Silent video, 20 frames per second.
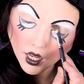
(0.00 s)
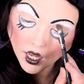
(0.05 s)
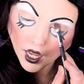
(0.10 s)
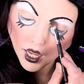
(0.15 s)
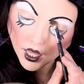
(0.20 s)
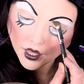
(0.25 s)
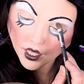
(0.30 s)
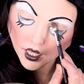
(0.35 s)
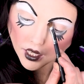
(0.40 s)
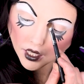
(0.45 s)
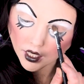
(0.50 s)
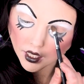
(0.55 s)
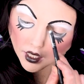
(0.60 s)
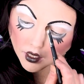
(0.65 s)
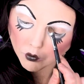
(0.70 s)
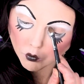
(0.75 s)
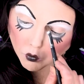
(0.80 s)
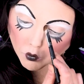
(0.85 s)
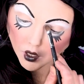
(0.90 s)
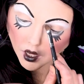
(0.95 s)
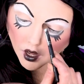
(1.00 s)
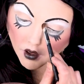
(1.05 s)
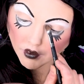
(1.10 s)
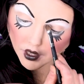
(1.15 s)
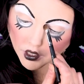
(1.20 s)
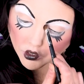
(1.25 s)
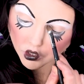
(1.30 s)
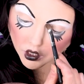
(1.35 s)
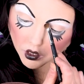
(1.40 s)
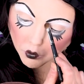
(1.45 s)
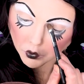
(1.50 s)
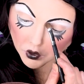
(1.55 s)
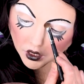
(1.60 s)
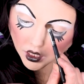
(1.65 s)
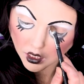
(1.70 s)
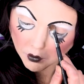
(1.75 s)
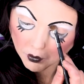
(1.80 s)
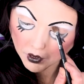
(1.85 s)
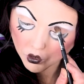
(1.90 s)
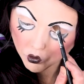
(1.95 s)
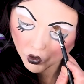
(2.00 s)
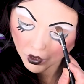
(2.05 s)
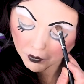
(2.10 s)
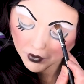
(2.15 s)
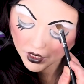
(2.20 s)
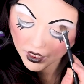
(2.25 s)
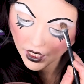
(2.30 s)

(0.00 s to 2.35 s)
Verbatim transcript: and then it eventually will need to be trimmed